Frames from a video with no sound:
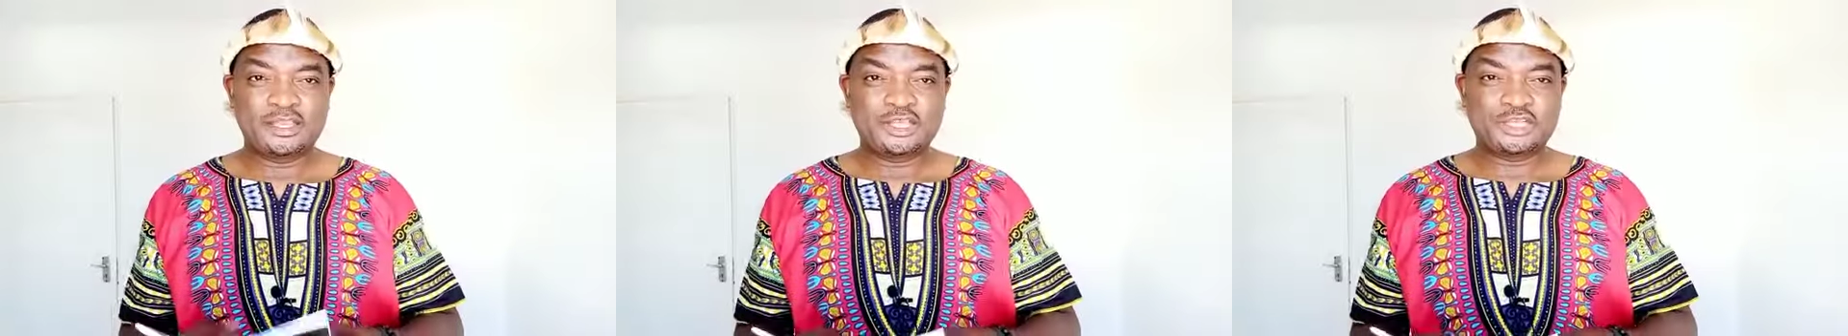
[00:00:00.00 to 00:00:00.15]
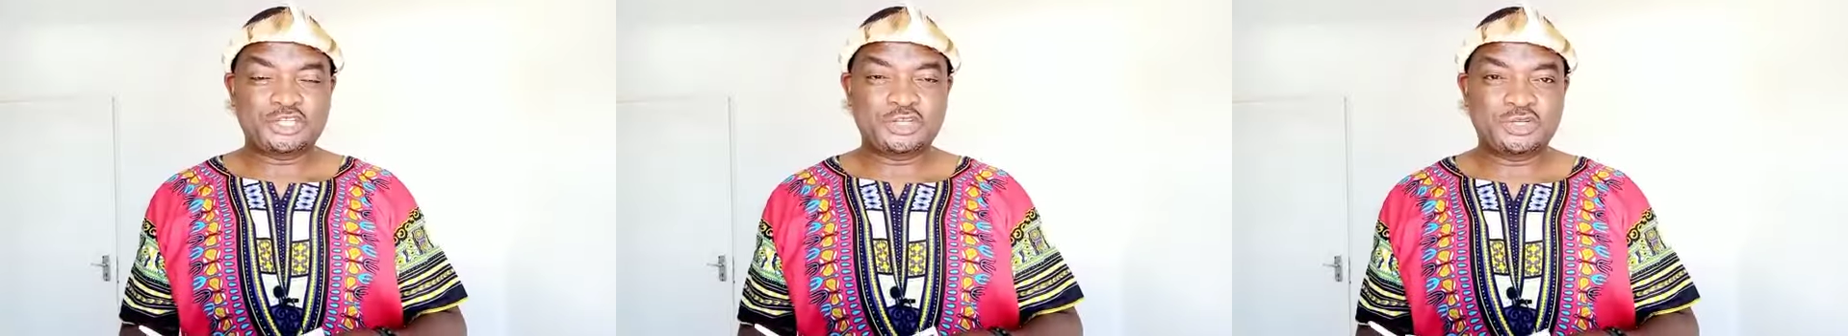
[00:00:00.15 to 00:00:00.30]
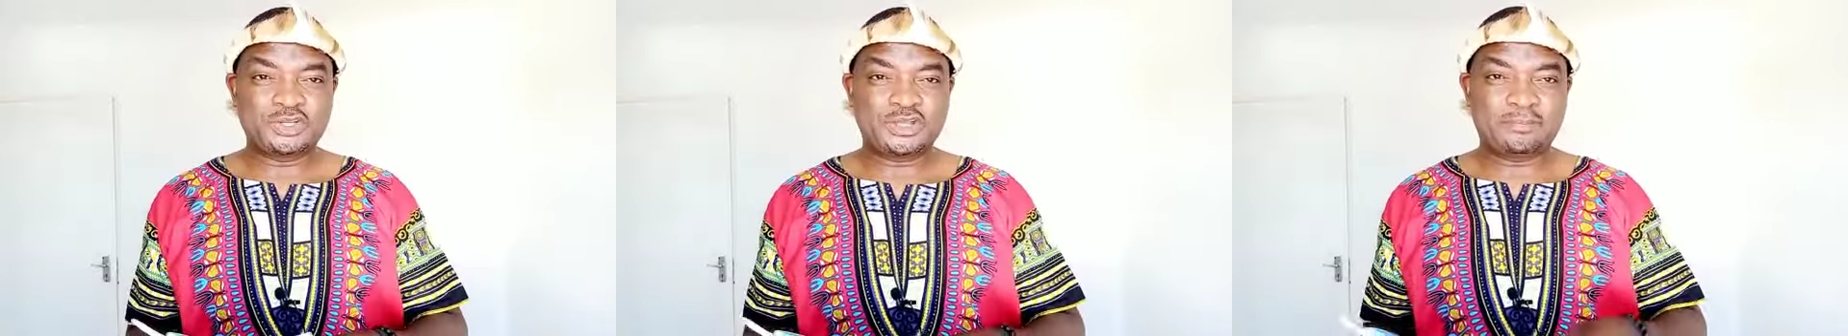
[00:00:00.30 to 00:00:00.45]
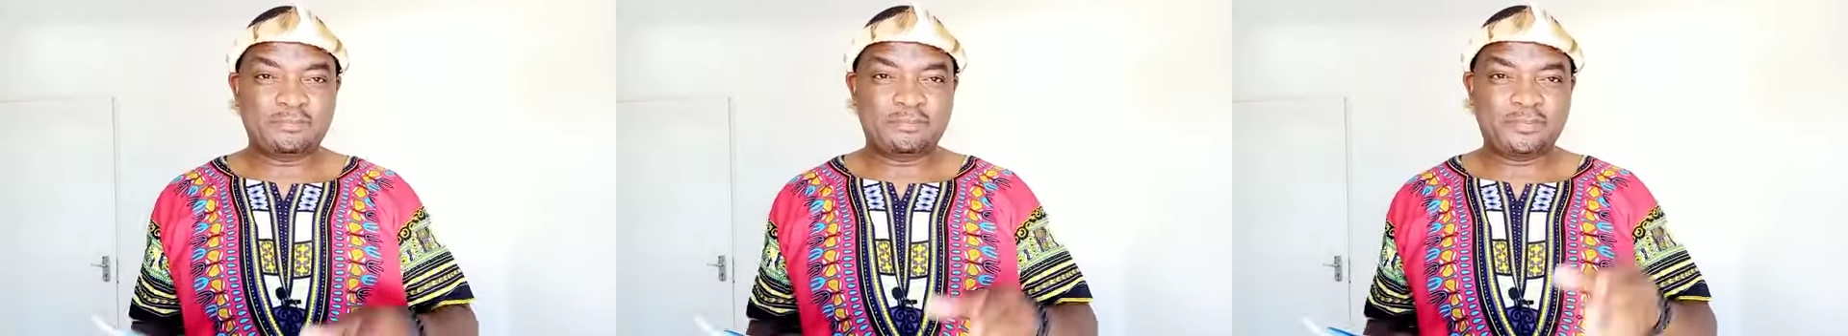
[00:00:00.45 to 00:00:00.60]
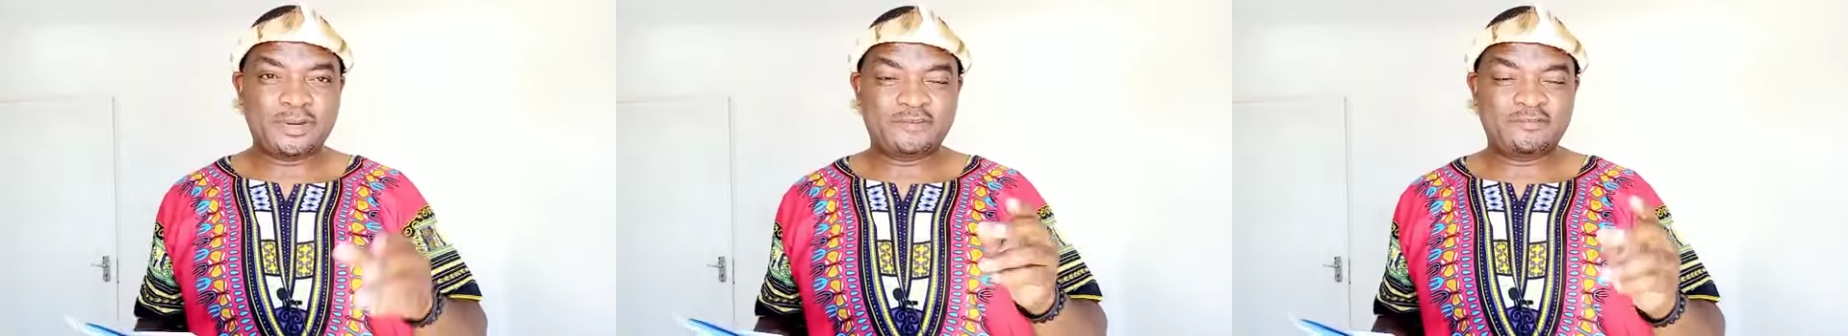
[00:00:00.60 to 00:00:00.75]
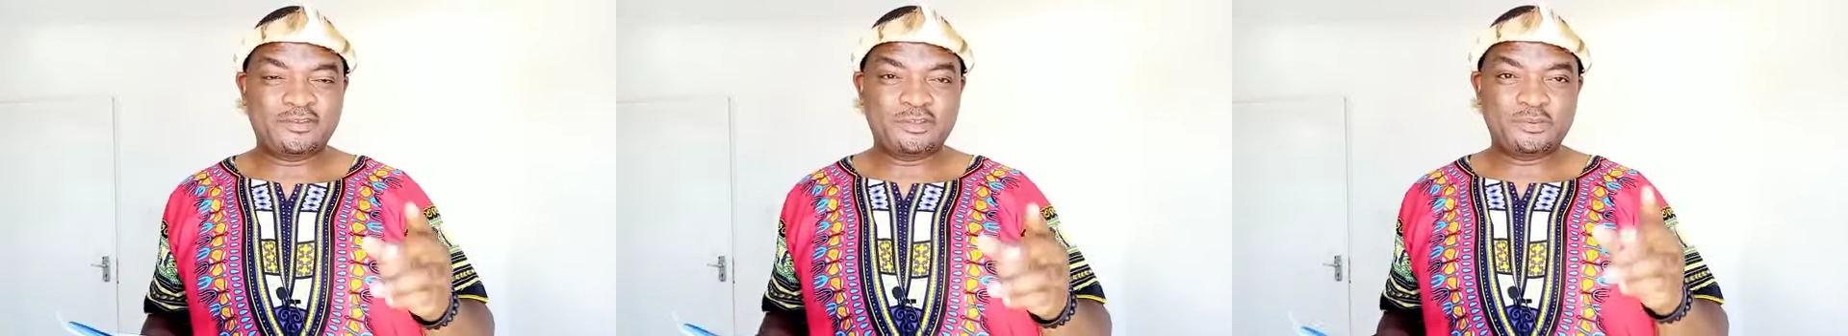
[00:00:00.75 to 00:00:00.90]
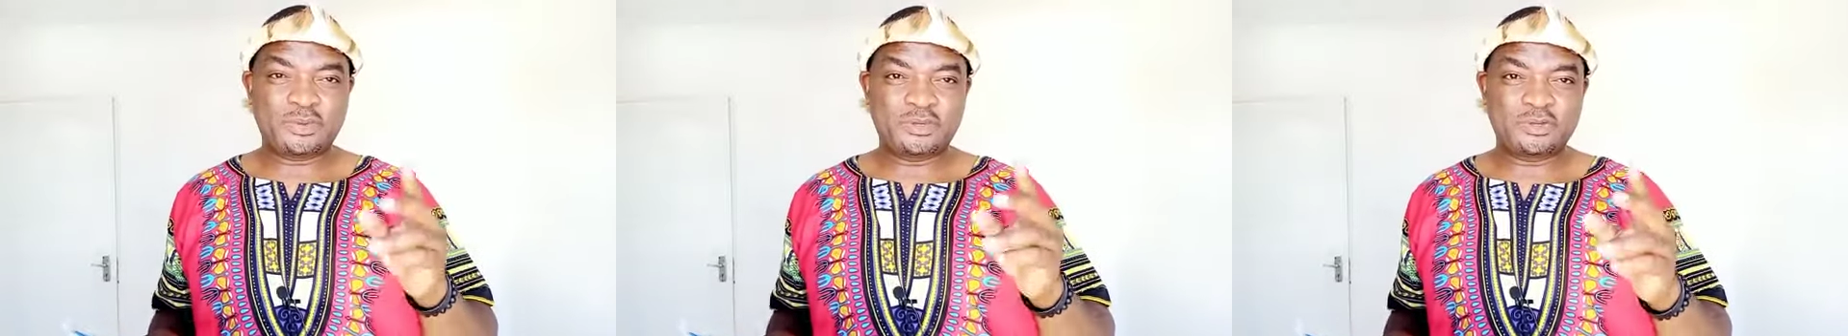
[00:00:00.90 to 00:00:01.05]
Share your
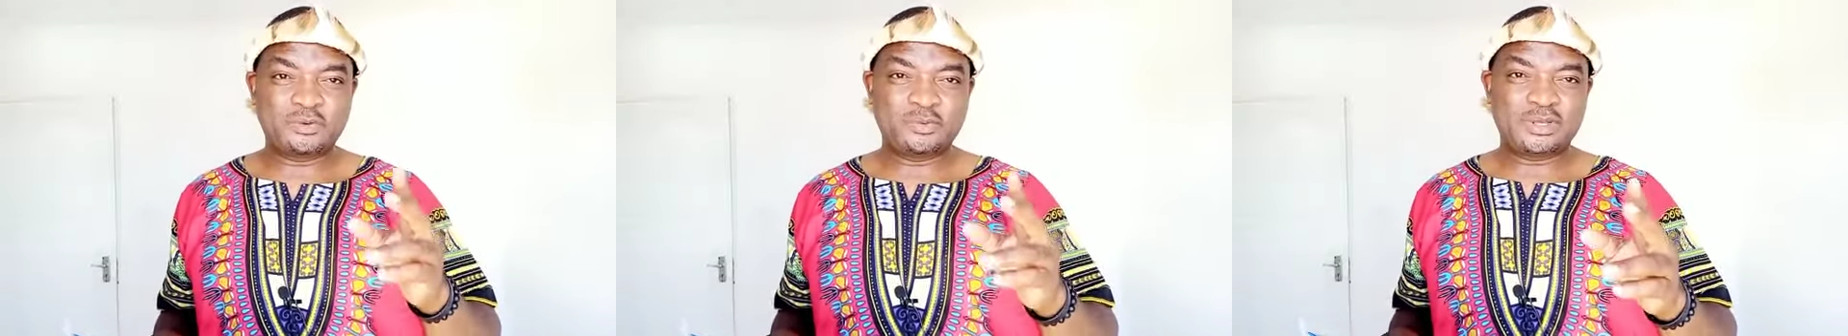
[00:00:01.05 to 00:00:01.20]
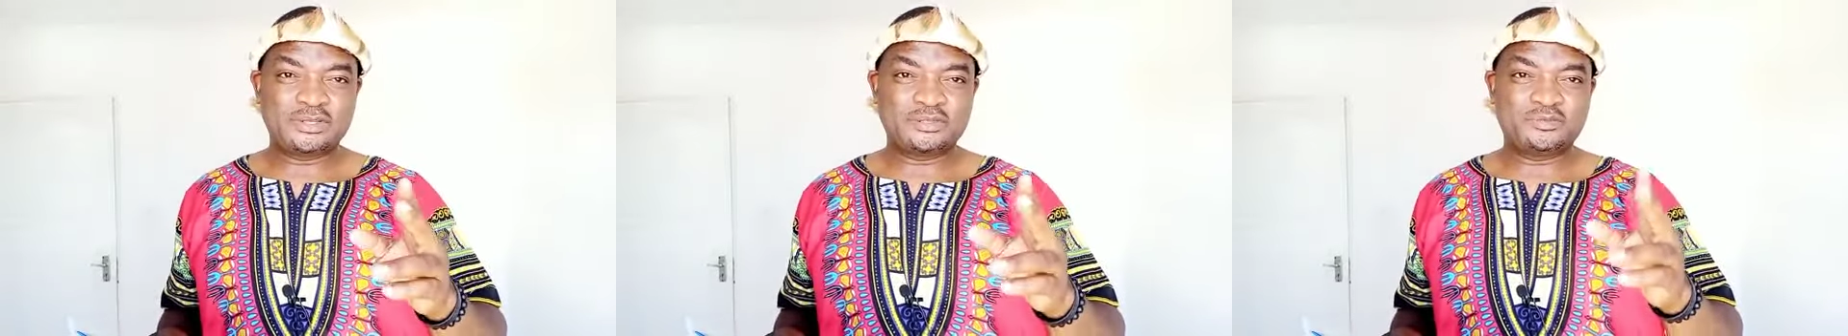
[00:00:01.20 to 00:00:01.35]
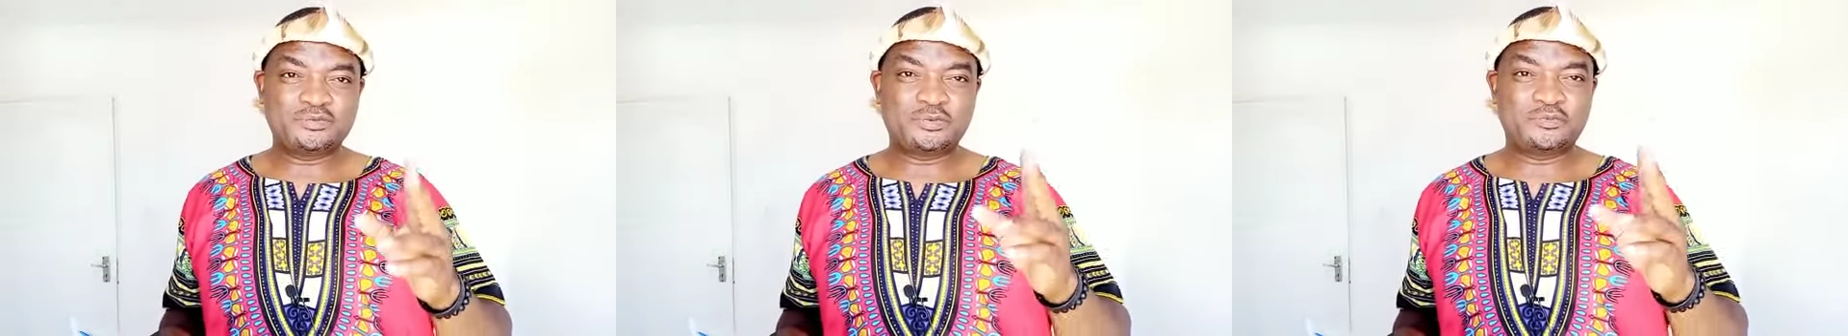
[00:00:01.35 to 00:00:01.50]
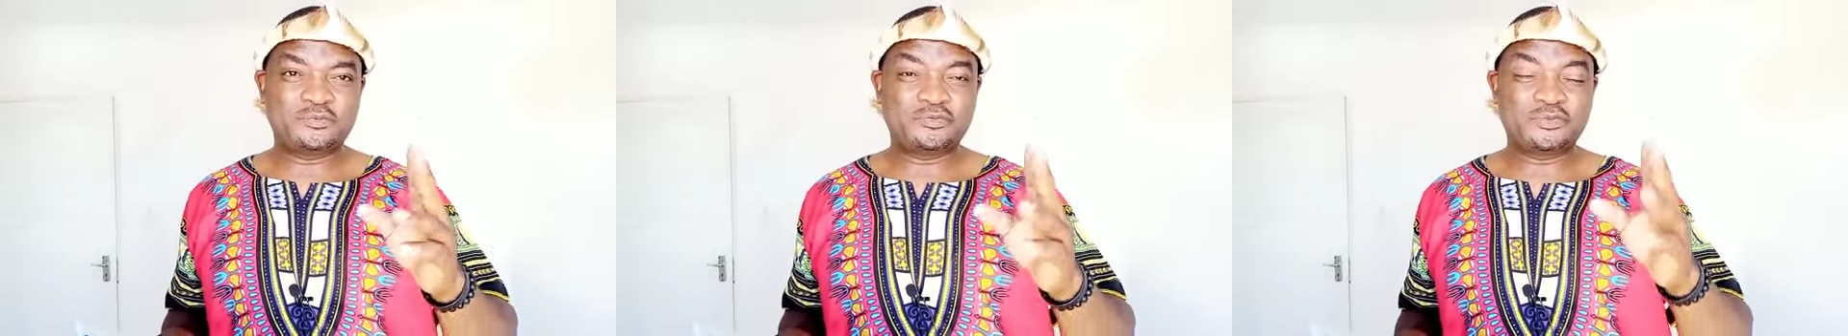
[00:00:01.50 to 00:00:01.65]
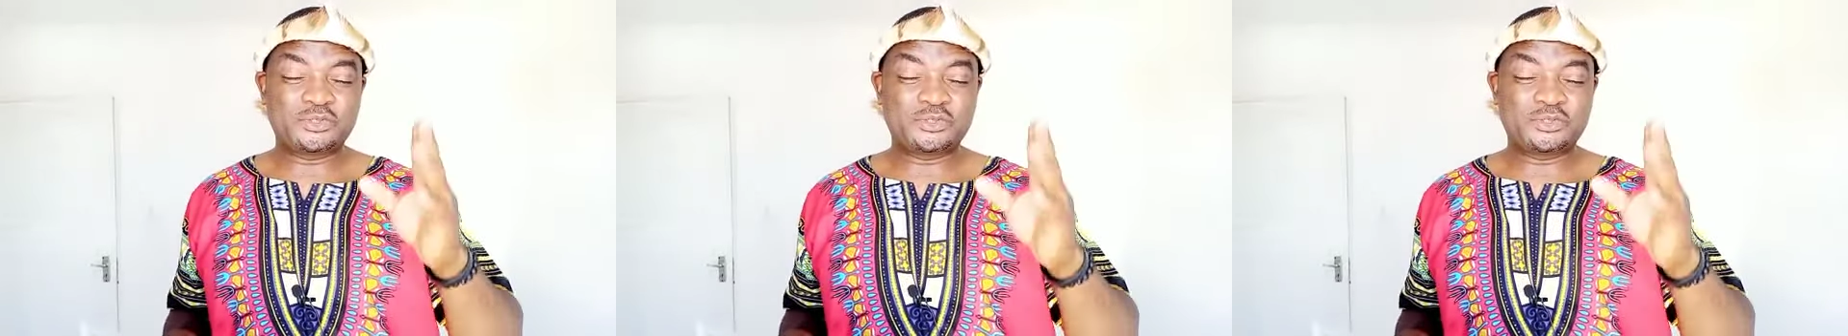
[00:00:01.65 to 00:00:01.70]
private 101